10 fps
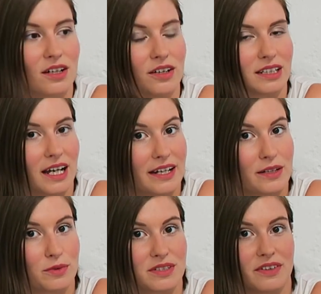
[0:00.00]
saw online,
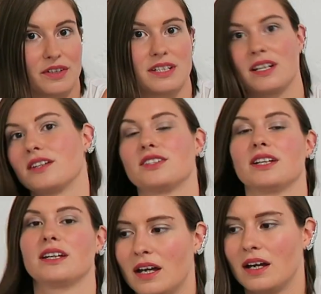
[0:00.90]
it was very
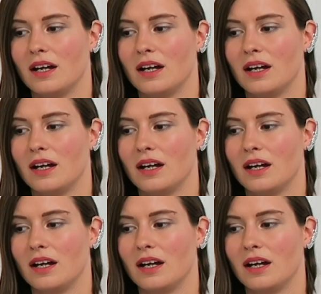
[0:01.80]
touching.